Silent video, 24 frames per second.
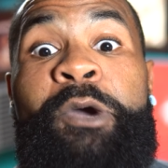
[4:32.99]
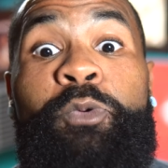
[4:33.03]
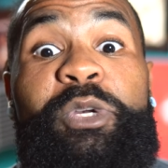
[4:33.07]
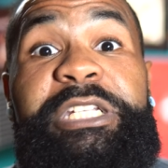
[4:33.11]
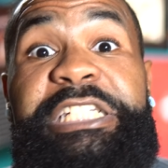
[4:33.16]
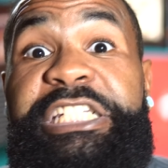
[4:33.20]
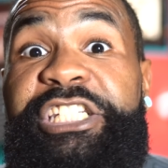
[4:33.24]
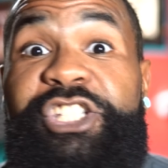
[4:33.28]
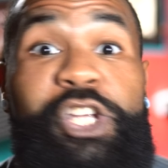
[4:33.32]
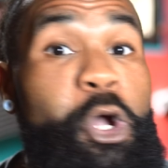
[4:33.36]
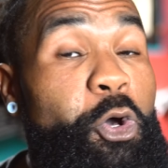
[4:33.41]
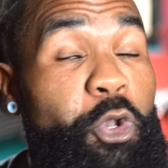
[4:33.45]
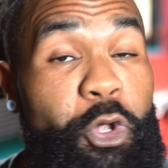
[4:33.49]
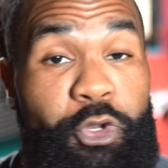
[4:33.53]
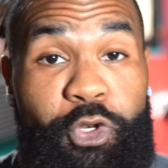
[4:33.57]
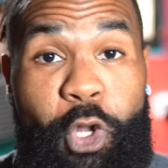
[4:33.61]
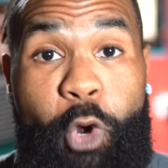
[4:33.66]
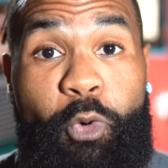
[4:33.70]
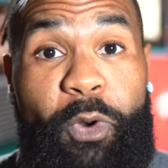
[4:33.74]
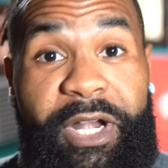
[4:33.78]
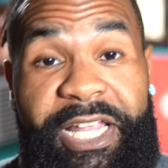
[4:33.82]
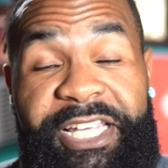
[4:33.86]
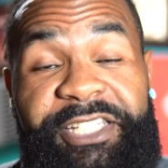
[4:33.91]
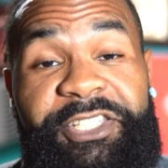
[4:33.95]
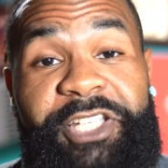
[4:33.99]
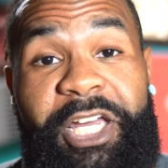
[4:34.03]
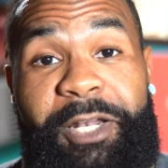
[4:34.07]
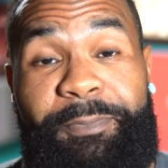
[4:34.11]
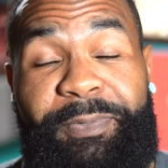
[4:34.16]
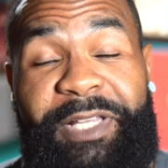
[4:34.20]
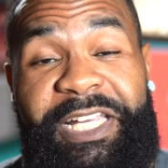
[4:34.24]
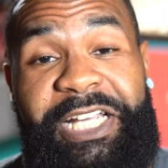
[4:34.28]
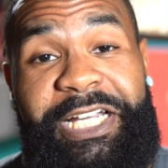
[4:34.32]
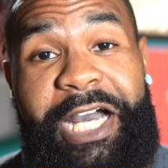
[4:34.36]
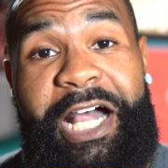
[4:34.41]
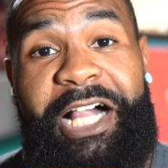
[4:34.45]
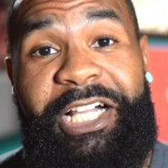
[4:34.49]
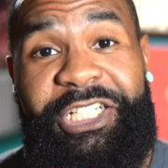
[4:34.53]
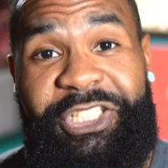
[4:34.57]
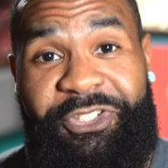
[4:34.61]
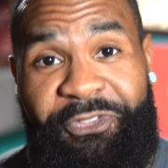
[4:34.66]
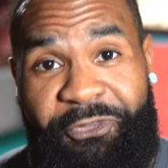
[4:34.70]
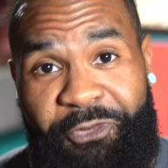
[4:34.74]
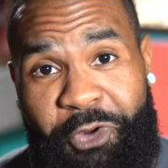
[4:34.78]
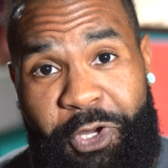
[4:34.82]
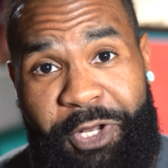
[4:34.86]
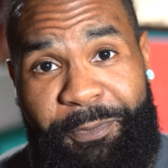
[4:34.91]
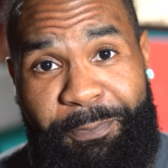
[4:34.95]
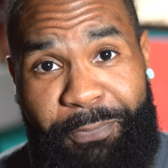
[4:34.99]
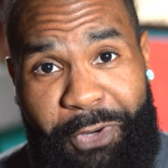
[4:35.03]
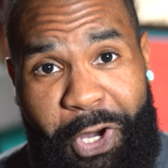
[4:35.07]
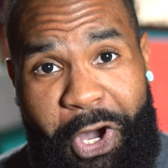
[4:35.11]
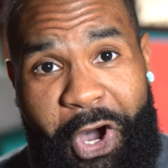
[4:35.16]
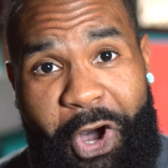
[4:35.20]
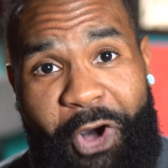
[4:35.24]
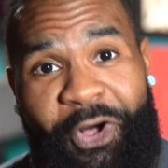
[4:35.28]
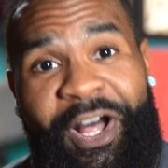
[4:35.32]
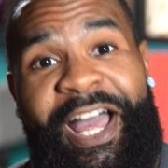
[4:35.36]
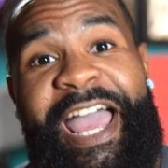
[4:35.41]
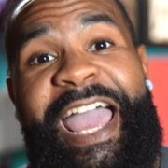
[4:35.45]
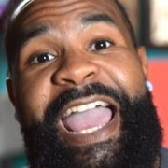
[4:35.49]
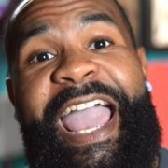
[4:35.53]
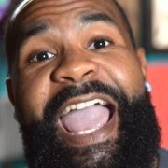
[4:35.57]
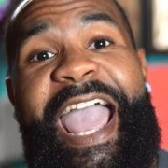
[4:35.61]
We still don't know where he's going to play college football.